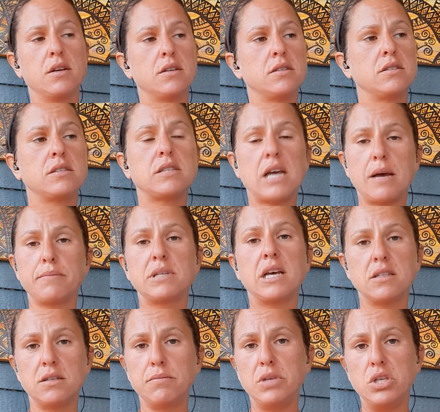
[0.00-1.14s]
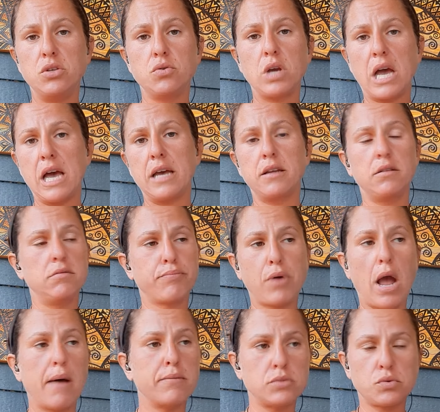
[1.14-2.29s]
Stop telling me you got
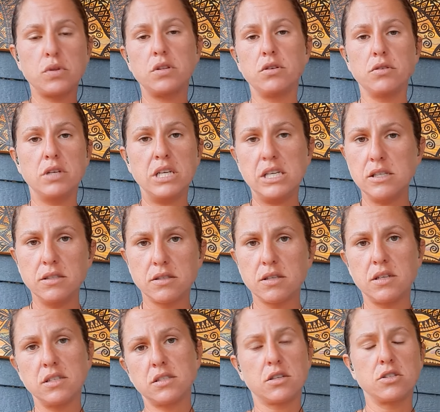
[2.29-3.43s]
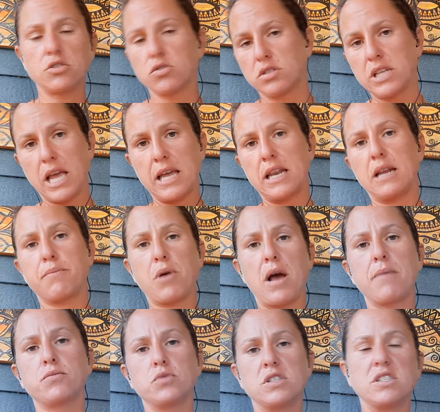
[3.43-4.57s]
problems with your knees and it's because your dad had a
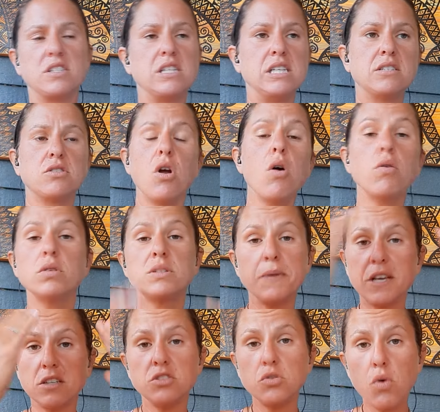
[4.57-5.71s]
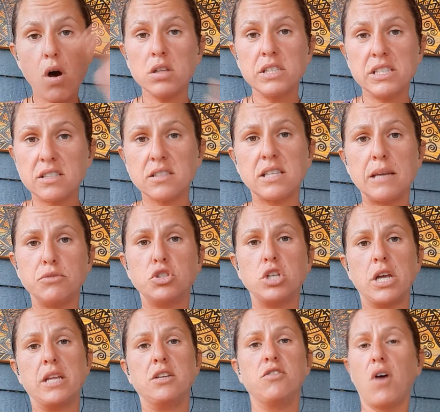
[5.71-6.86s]
problem with his knees. No, it's because you all eat the same
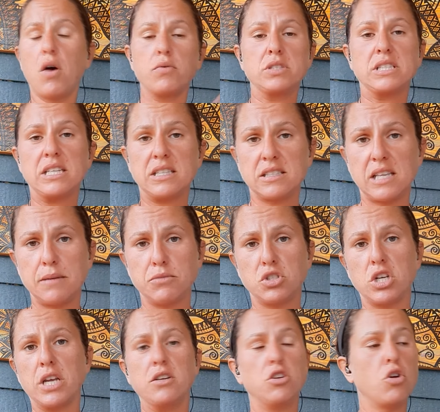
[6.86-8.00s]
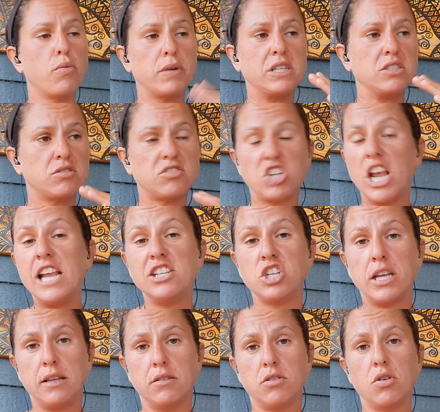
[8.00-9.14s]
shit and you've always ate the same shit and nobody's
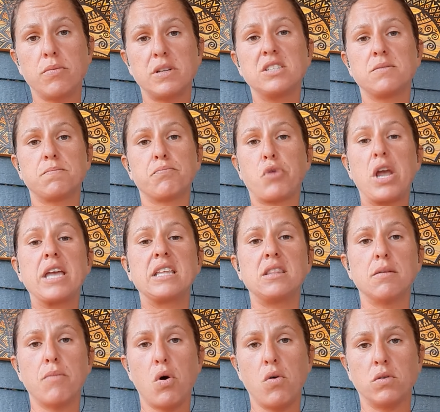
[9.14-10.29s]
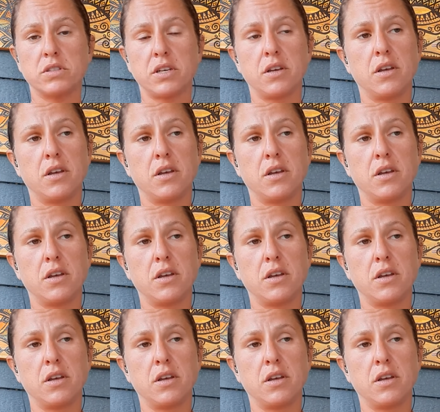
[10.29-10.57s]
changing. Nobody's breaking the mold.